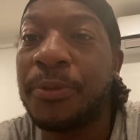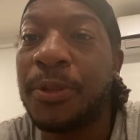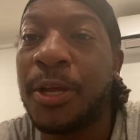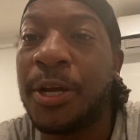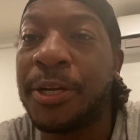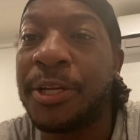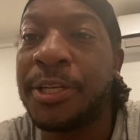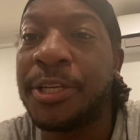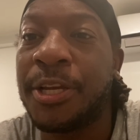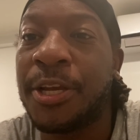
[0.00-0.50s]

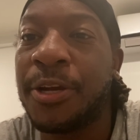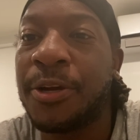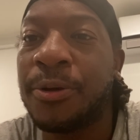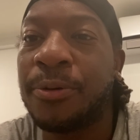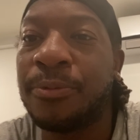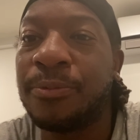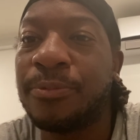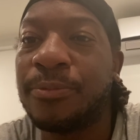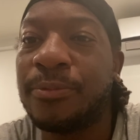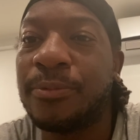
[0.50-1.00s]
of the
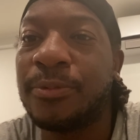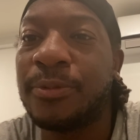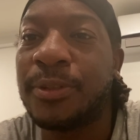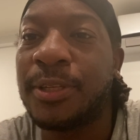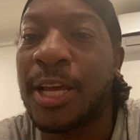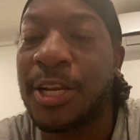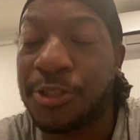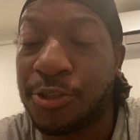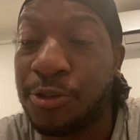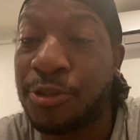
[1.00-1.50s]
year
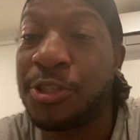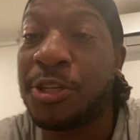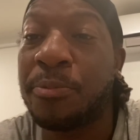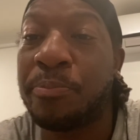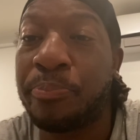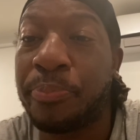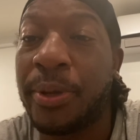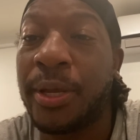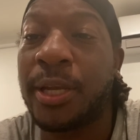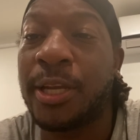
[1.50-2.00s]
that you
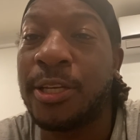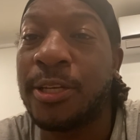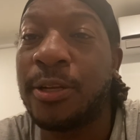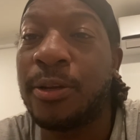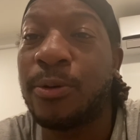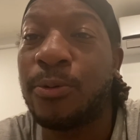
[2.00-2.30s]
should pick